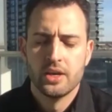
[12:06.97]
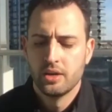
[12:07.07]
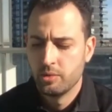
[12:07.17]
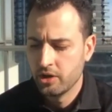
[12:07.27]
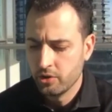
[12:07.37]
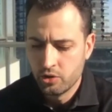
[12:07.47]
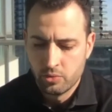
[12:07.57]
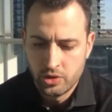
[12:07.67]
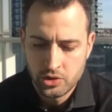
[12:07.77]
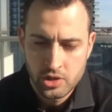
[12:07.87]
Mario,
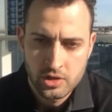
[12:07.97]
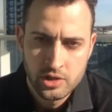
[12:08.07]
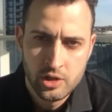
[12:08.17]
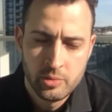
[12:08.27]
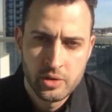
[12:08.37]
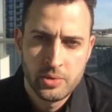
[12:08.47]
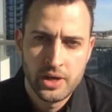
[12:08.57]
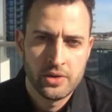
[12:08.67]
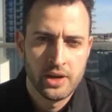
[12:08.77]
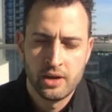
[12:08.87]
you talked a little bit
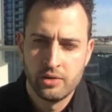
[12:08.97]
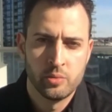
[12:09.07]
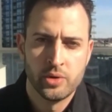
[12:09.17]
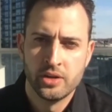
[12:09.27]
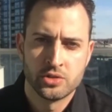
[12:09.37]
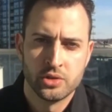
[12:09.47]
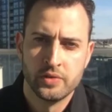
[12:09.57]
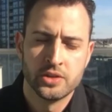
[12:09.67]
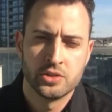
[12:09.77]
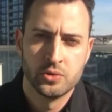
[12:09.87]
about how everybody sort of
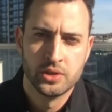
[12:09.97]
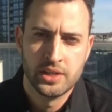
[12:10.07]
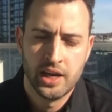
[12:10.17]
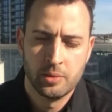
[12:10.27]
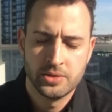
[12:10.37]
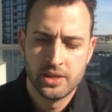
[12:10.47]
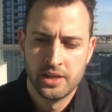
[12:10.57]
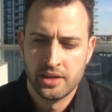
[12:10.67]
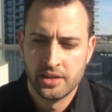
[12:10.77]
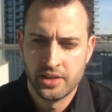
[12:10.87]
needs to adapt,
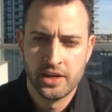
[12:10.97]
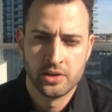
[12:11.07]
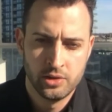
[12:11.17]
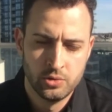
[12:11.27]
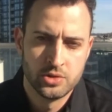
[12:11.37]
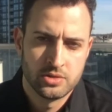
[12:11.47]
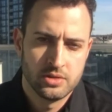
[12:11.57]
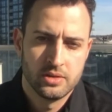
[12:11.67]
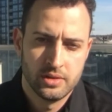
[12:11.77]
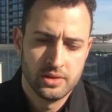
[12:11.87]
and that includes
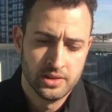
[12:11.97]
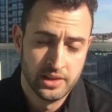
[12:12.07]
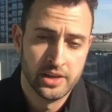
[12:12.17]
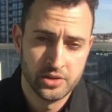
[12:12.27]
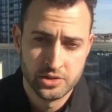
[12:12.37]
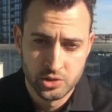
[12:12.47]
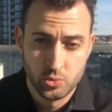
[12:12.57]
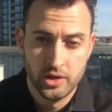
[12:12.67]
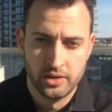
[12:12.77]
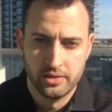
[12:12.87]
the lenders as
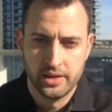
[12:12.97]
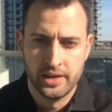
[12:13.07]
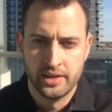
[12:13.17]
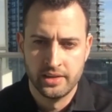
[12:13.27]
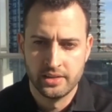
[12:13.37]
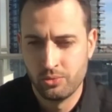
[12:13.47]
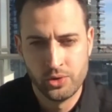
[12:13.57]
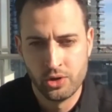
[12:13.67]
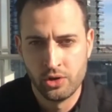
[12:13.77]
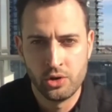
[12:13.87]
well. And we
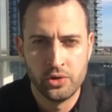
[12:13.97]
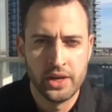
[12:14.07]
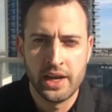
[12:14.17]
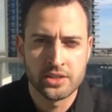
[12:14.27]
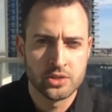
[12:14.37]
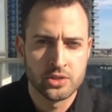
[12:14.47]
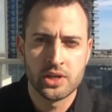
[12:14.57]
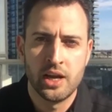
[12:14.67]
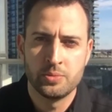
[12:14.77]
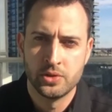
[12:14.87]
all know that access to
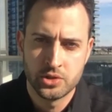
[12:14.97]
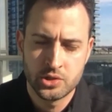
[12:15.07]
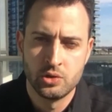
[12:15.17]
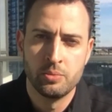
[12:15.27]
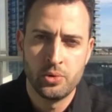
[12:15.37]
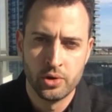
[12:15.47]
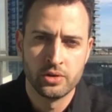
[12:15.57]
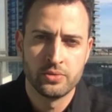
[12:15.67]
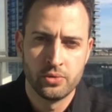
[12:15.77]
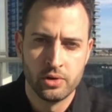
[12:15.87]
capital is so important
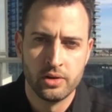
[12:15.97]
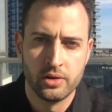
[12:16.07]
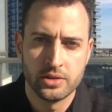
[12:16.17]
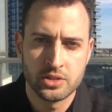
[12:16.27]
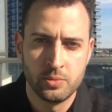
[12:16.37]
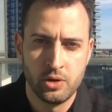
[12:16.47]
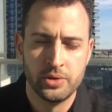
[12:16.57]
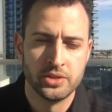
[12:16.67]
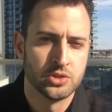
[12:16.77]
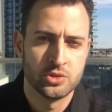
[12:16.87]
for small
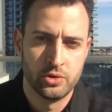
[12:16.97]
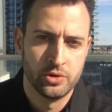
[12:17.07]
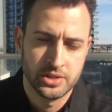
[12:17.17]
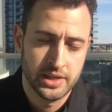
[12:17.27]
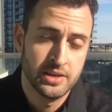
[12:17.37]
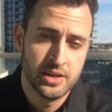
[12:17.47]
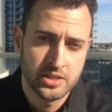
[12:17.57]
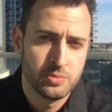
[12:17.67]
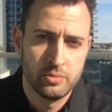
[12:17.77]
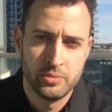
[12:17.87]
business owners and not
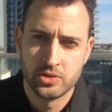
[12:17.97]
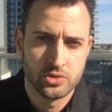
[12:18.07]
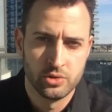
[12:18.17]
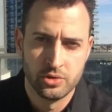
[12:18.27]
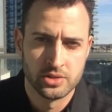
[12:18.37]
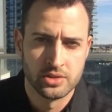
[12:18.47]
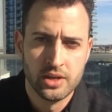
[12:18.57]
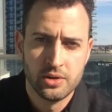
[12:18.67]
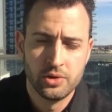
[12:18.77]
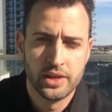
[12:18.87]
small business owners,
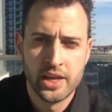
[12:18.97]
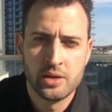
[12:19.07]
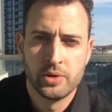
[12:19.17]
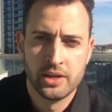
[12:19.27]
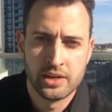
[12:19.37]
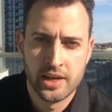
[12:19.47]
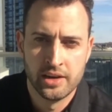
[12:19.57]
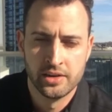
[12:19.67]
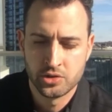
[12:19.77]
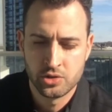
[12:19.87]
really anybody in
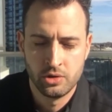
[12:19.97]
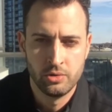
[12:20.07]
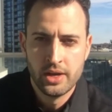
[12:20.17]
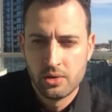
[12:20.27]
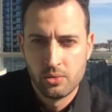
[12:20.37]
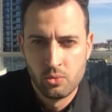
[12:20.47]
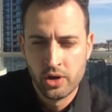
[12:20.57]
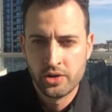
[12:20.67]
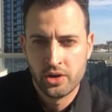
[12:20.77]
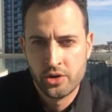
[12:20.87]
Canada. So
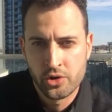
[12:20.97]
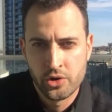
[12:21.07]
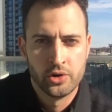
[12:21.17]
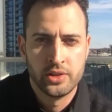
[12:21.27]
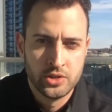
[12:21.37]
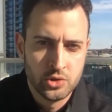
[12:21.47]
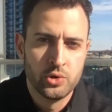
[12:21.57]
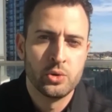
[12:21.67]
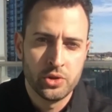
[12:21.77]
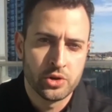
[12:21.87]
what are you currently
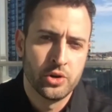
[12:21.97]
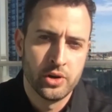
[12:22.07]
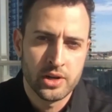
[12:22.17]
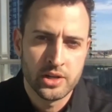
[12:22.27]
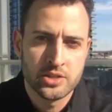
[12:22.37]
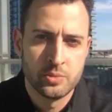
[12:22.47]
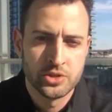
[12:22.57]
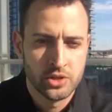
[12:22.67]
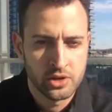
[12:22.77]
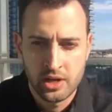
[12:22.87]
doing with your current customers
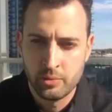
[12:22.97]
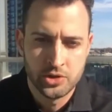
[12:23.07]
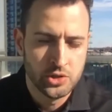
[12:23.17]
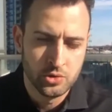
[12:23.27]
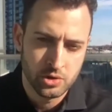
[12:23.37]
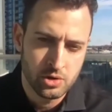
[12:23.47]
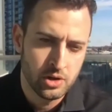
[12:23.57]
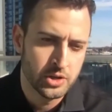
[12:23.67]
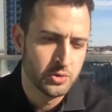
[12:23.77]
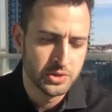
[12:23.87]
that are coming to you and
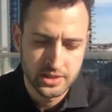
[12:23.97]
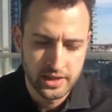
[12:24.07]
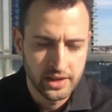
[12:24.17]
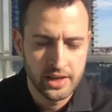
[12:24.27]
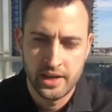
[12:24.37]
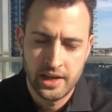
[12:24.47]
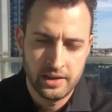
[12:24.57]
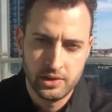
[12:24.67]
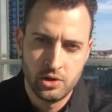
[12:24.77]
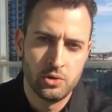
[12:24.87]
calling you and saying, hey, I have a
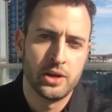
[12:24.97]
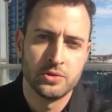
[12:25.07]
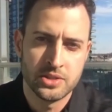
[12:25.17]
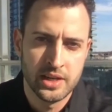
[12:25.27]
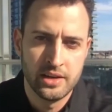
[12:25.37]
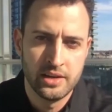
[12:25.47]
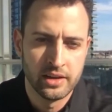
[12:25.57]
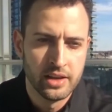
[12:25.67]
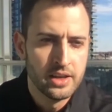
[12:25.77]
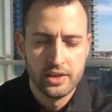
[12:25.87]
loan outstanding.
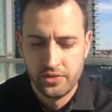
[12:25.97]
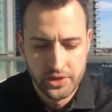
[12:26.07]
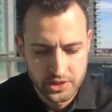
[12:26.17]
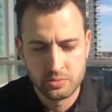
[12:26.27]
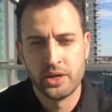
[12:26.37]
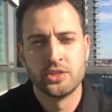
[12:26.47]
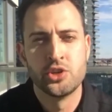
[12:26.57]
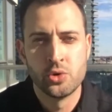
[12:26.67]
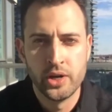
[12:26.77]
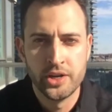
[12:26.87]
This is my
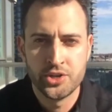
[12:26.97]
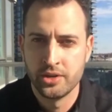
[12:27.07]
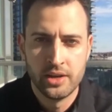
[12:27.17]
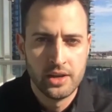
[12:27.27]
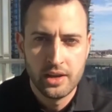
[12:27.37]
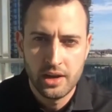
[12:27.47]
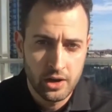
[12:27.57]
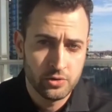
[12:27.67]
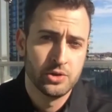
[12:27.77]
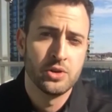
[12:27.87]
situation. How
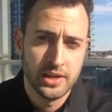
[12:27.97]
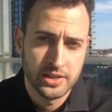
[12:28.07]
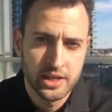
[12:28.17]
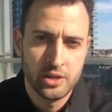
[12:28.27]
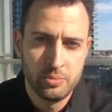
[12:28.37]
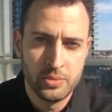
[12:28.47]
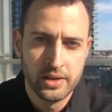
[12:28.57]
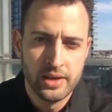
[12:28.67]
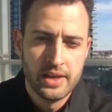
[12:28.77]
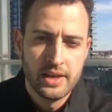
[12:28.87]
can you guys help me?
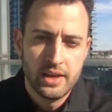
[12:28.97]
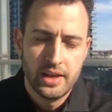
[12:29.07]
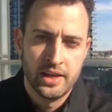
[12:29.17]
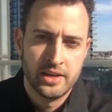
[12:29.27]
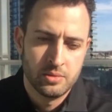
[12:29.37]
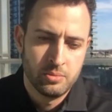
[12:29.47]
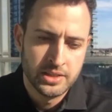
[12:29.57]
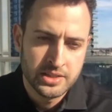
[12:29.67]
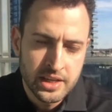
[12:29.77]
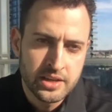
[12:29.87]
And my
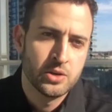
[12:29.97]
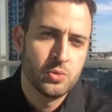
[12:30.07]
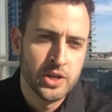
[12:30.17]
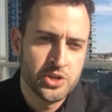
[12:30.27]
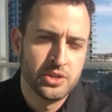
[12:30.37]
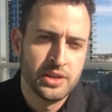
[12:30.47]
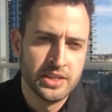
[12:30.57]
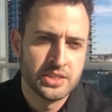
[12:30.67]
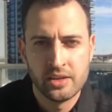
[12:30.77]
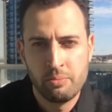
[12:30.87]
second question
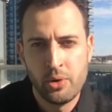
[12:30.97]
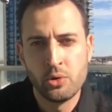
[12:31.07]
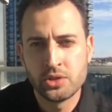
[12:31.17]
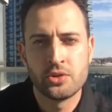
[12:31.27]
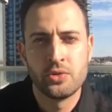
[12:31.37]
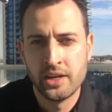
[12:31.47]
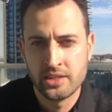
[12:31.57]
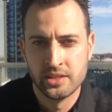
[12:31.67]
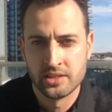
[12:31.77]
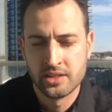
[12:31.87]
is,
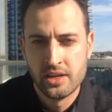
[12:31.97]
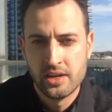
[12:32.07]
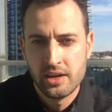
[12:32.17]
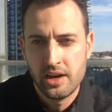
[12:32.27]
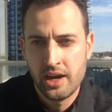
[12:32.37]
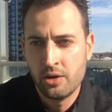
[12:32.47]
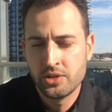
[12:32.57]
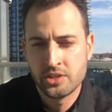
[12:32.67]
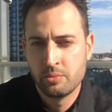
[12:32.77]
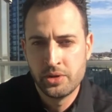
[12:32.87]
post-crisis, how
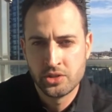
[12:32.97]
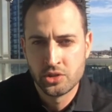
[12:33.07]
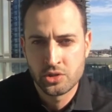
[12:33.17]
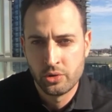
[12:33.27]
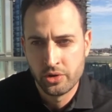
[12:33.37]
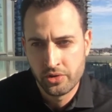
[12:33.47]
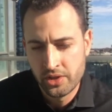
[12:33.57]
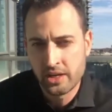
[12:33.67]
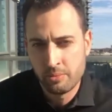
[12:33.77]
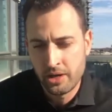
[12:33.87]
does a business owner
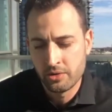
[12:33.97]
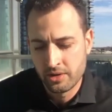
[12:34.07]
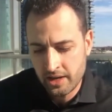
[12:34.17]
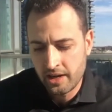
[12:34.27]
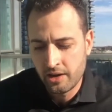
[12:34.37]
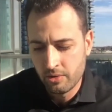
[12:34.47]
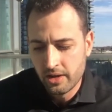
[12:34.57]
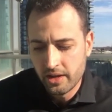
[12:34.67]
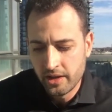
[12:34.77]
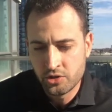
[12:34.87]
think about now
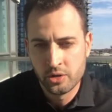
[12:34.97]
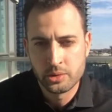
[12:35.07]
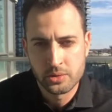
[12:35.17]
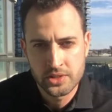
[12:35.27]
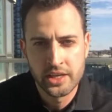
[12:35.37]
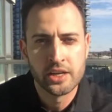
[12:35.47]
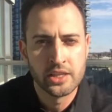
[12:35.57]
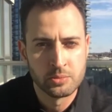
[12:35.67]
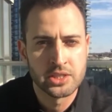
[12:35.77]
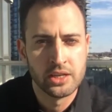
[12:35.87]
in terms of setting
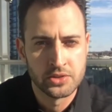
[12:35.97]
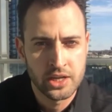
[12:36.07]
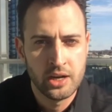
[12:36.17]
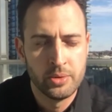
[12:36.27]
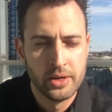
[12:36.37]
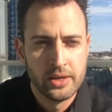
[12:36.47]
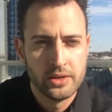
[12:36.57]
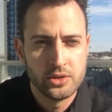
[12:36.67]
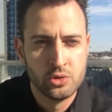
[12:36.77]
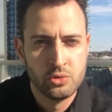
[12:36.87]
themselves up
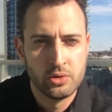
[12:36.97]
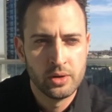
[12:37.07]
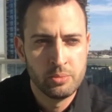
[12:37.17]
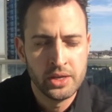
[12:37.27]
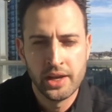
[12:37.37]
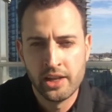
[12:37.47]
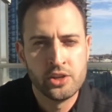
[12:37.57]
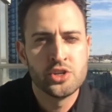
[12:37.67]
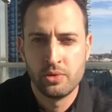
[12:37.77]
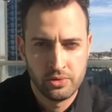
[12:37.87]
to be
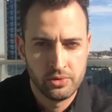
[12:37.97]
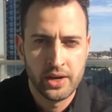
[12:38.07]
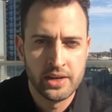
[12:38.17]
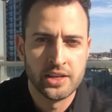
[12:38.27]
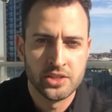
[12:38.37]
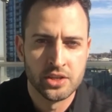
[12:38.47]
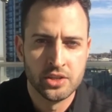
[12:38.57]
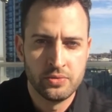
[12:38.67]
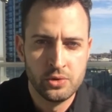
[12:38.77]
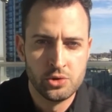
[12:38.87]
eligible for financing in the
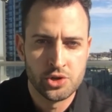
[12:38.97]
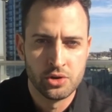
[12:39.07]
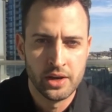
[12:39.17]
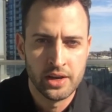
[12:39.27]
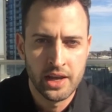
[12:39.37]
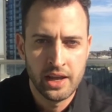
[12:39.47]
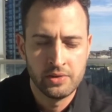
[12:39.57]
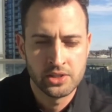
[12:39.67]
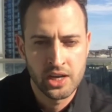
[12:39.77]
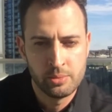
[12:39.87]
future and have a
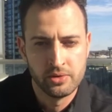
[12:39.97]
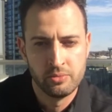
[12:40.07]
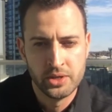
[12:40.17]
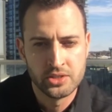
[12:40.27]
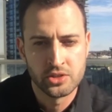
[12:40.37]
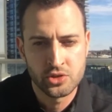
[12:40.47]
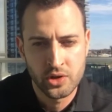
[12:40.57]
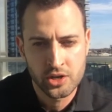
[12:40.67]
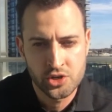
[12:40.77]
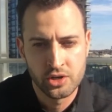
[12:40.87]
type of business
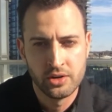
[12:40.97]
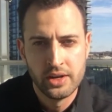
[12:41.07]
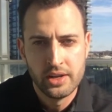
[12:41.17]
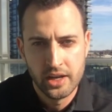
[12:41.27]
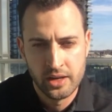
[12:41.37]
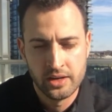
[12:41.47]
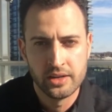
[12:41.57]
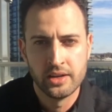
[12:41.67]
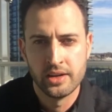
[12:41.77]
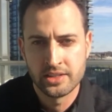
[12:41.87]
structure and
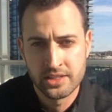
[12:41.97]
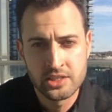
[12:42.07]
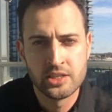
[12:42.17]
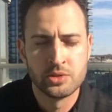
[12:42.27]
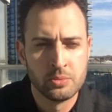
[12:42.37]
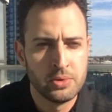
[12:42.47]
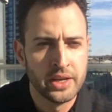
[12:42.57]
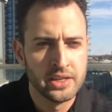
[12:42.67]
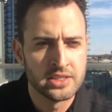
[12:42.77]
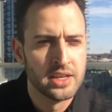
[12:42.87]
systems in
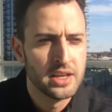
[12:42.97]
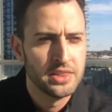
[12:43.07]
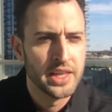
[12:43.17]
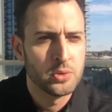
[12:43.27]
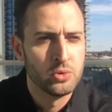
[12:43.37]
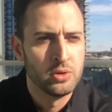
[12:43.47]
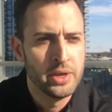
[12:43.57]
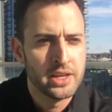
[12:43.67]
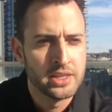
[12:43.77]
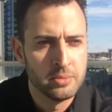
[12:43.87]
place that will
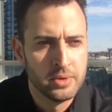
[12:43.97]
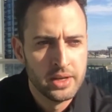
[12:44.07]
make them,